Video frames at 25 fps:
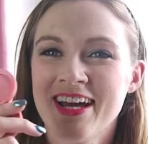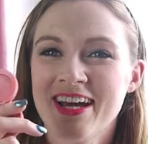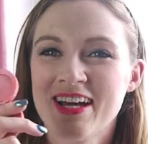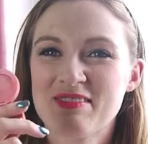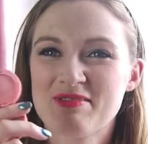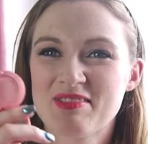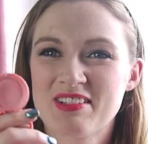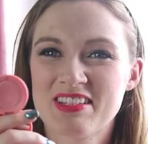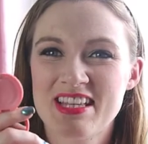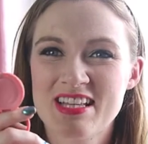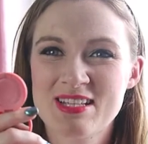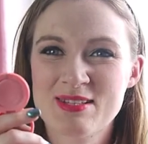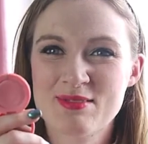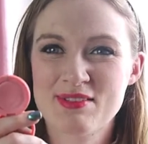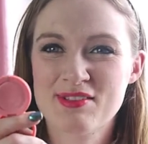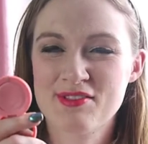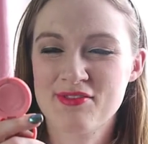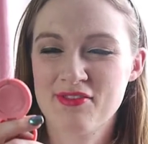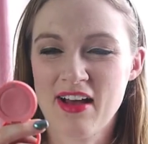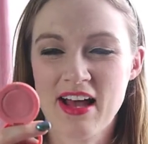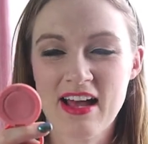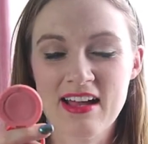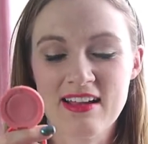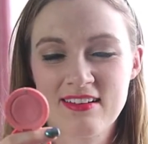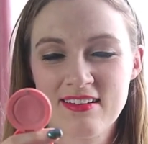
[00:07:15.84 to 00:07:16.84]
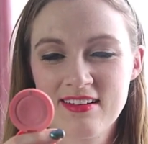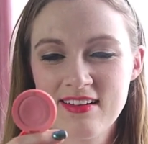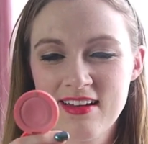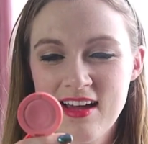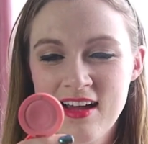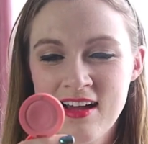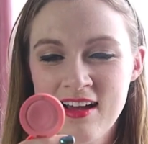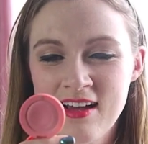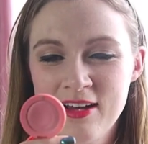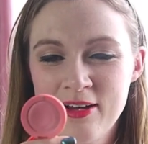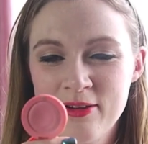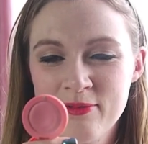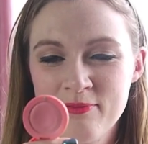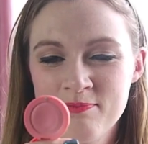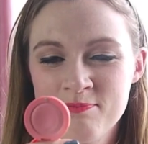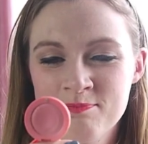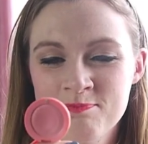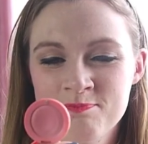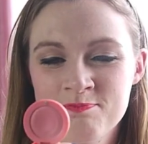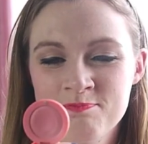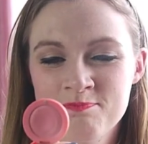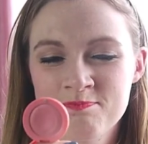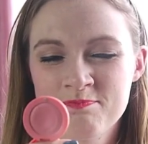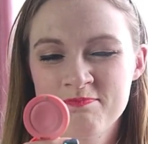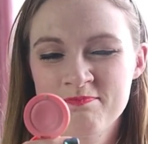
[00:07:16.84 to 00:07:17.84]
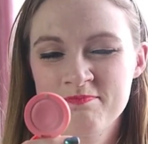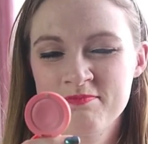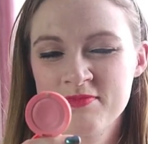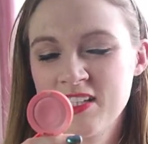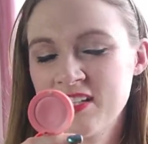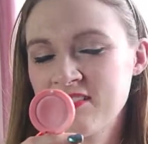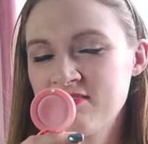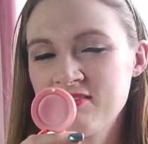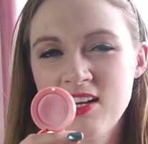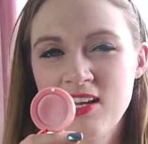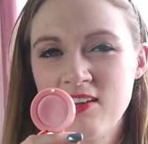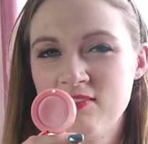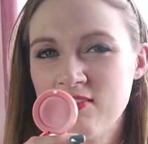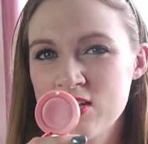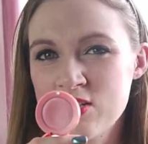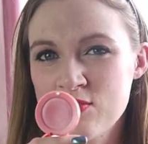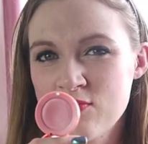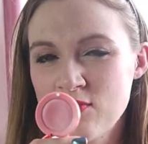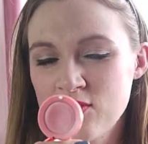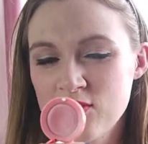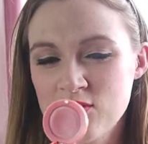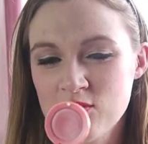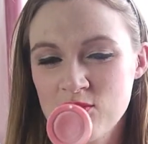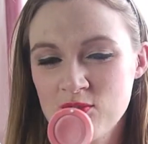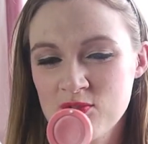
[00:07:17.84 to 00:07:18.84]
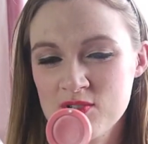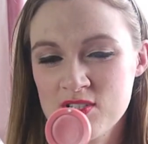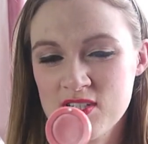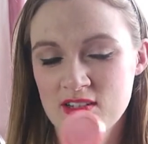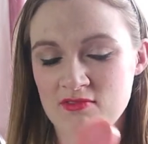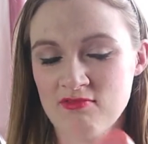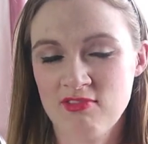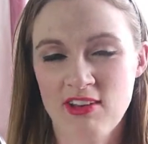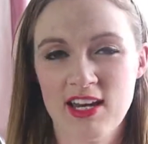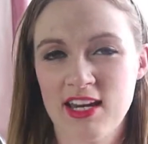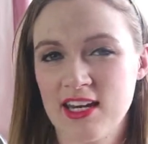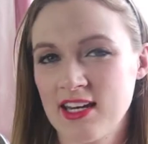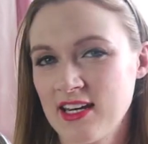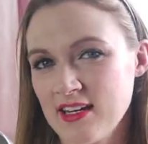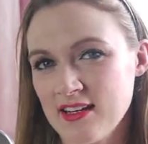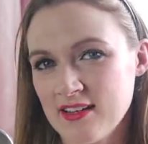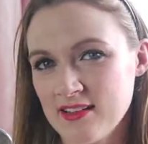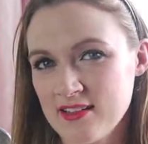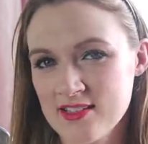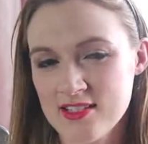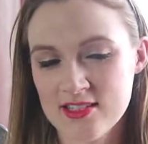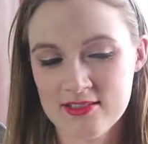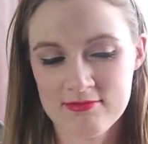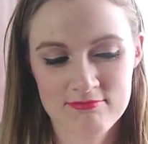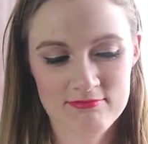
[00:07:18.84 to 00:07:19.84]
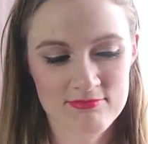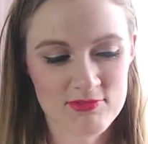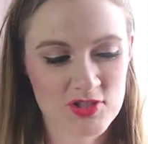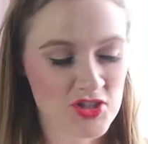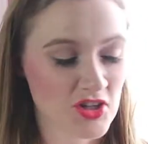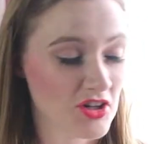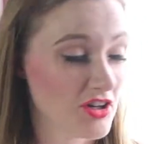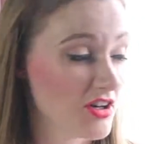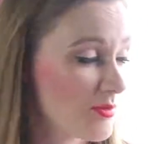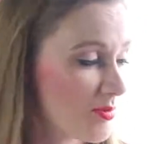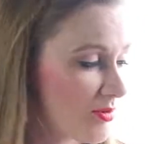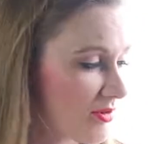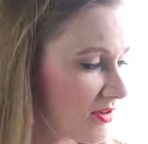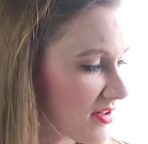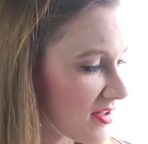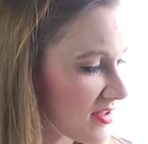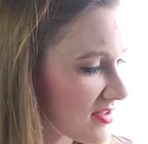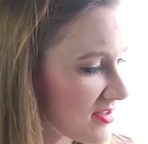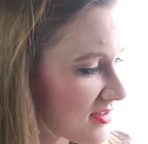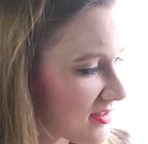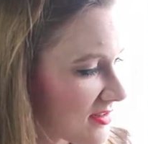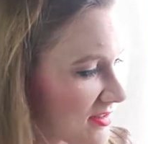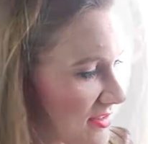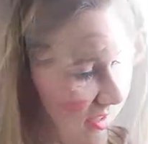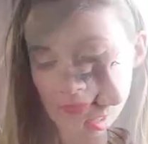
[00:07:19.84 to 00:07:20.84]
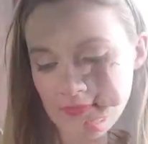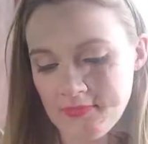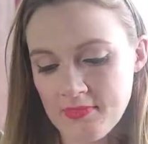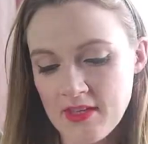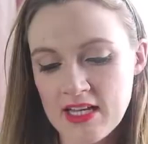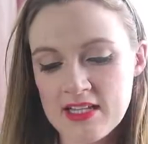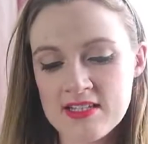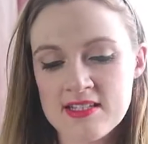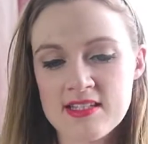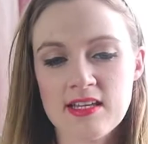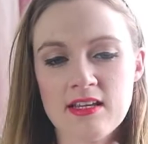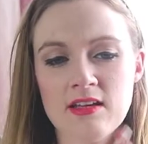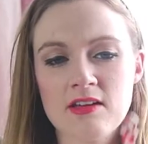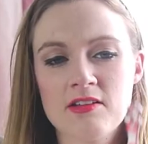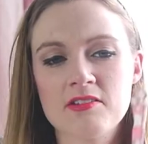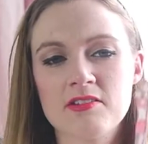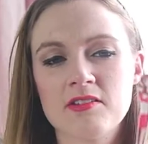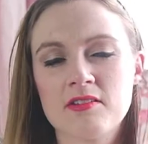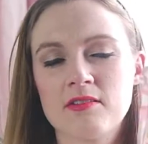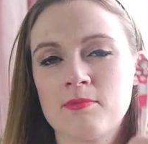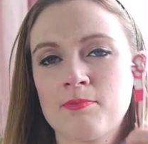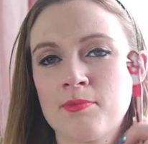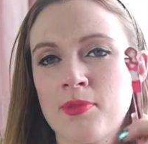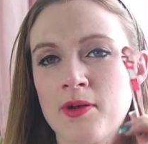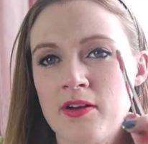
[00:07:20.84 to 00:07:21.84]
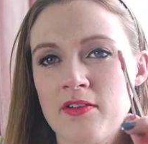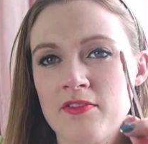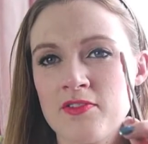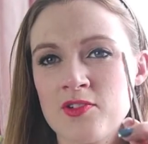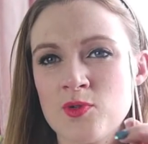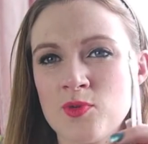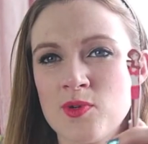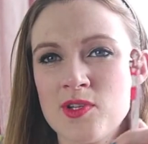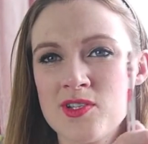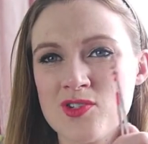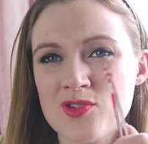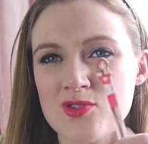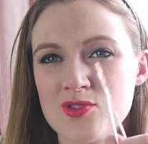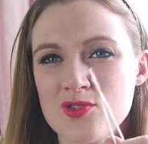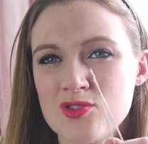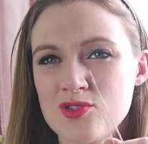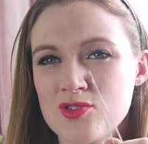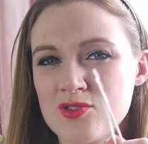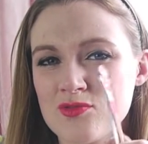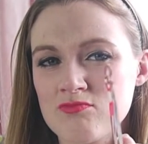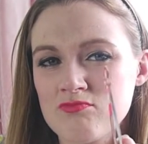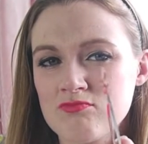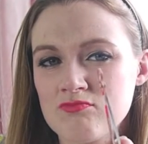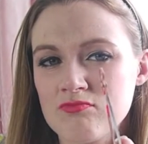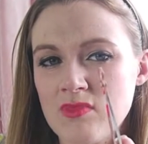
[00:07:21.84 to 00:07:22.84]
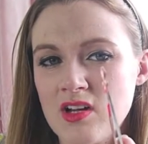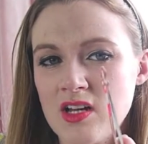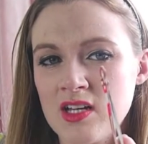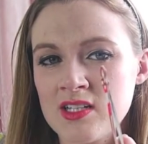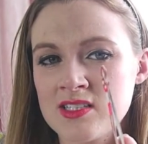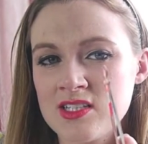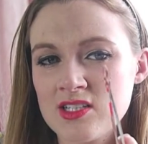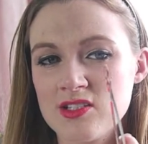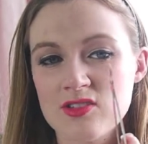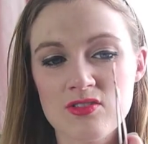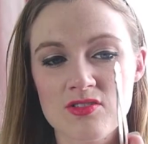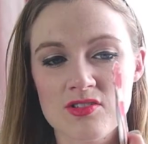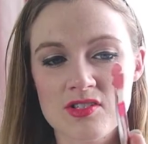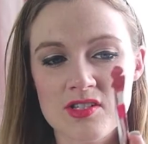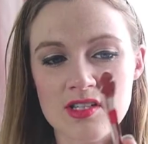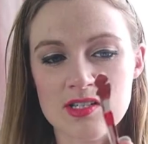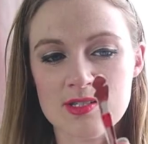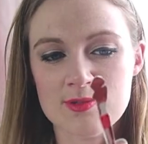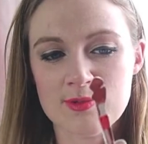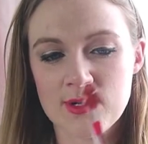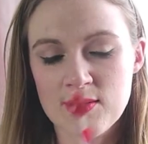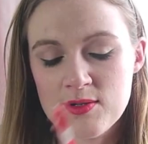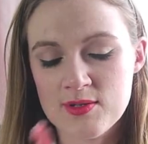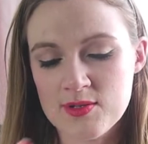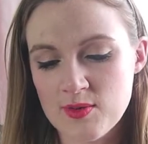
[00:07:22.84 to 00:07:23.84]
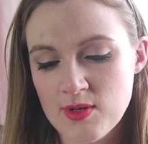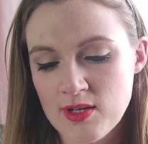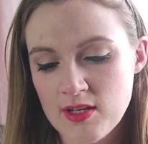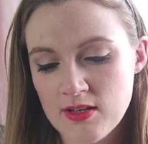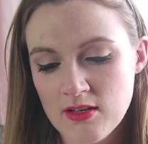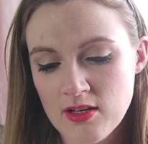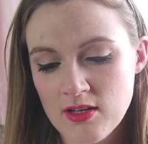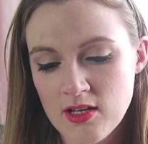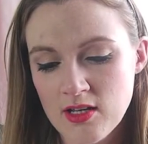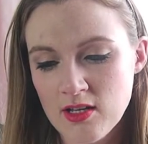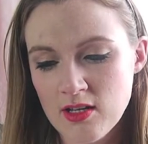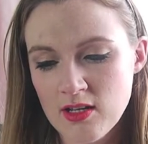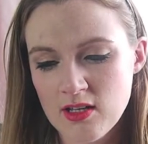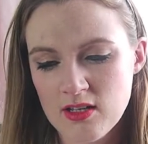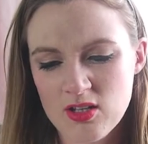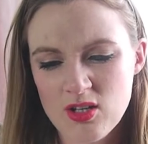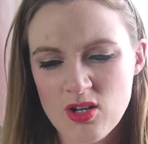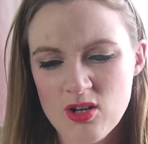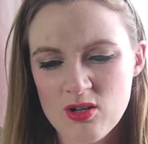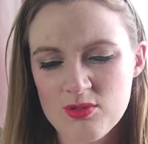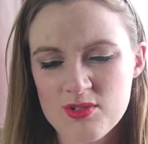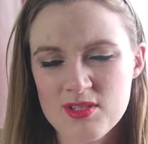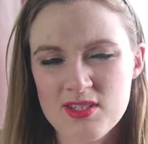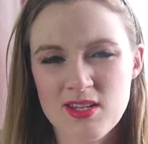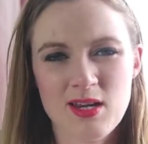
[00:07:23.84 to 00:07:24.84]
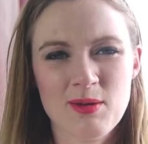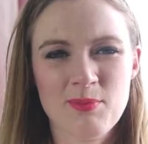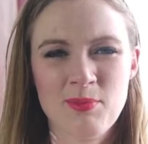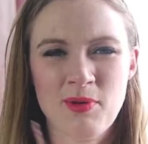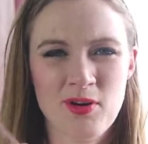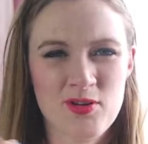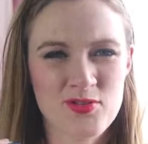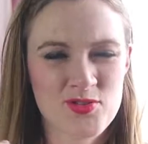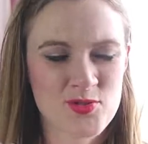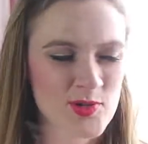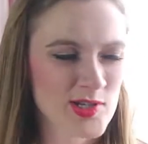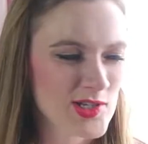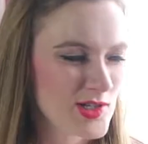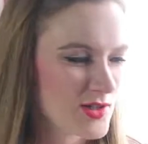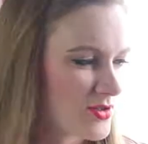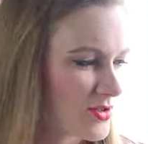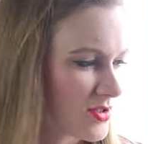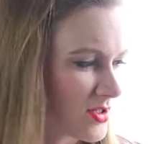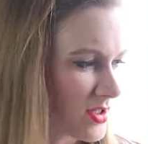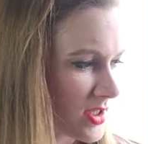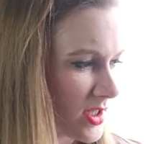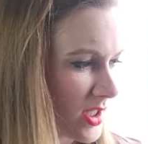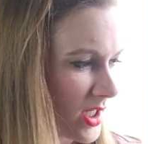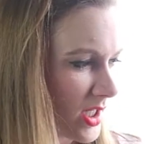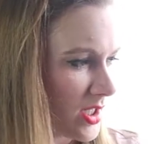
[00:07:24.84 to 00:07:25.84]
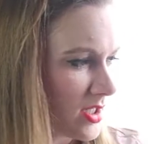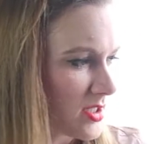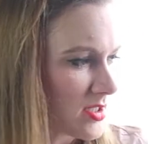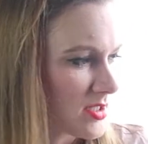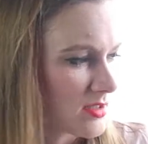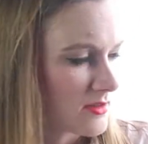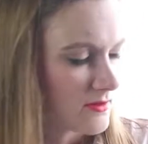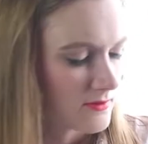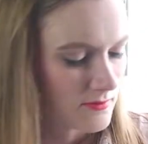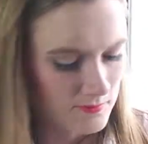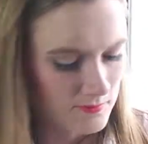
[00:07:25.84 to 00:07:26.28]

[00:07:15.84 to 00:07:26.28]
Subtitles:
But this was fine. Didn't really reach for it though, didn't really need it. Shouldn't have brought it. Next thing out, a pair of tweezers. I did use these when I was away. You always need a pair of tweezers just in case.